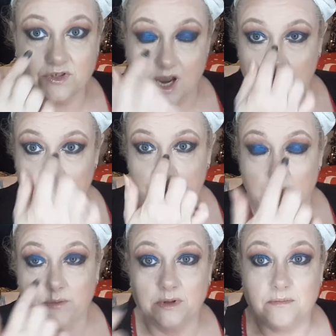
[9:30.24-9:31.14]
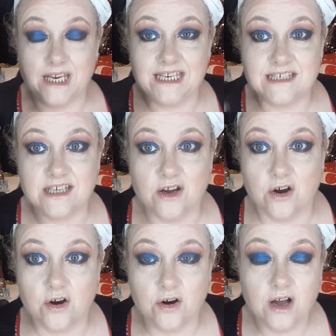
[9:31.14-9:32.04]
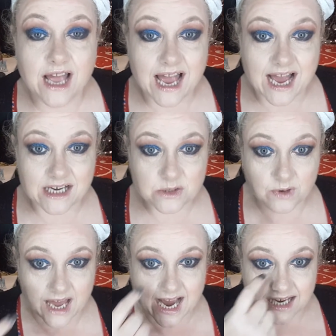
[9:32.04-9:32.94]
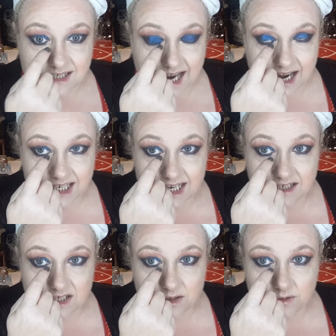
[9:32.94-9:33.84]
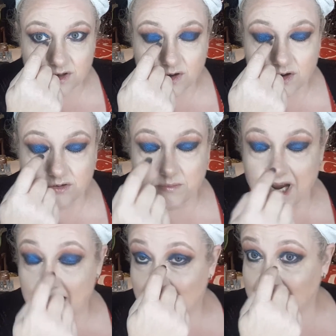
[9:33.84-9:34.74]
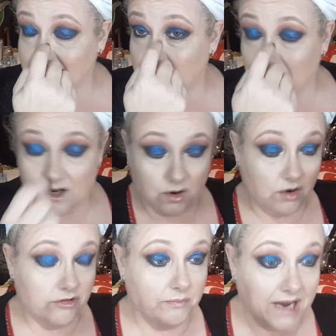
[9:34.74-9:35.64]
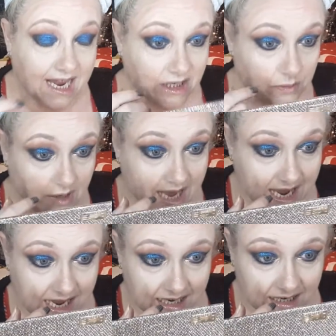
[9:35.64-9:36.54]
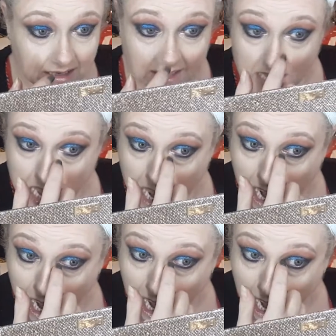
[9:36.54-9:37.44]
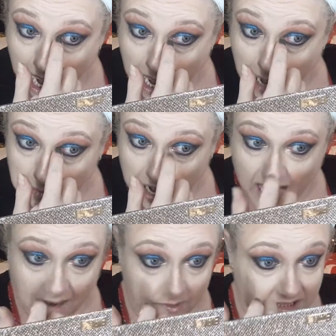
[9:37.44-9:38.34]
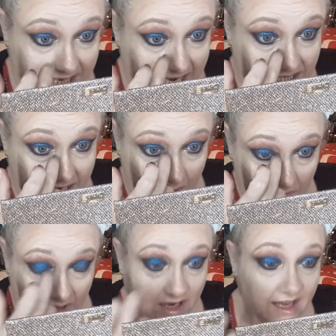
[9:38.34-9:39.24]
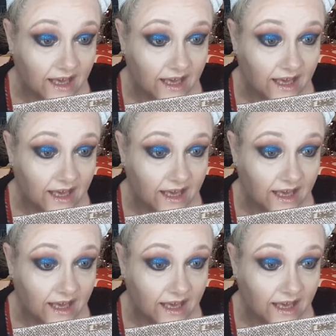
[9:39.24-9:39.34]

don't poke them into your actual eyes. I tend to do the corner of my eyes into my corner of my actual eye. I would say don't.